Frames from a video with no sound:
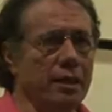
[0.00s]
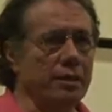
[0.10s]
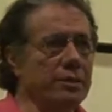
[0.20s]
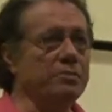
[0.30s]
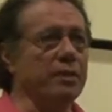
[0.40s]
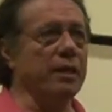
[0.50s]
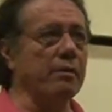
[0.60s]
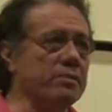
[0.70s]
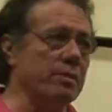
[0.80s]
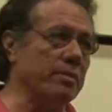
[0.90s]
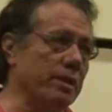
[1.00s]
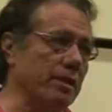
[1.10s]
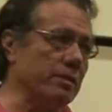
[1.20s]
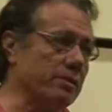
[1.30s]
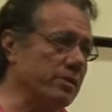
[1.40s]
Uh, this became something
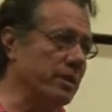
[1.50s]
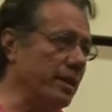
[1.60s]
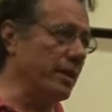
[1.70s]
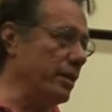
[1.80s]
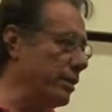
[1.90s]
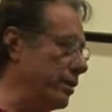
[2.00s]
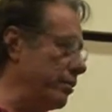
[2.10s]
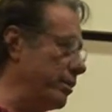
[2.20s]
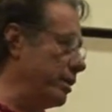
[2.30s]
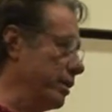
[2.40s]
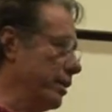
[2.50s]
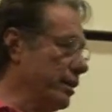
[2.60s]
else, okay? I, I mean,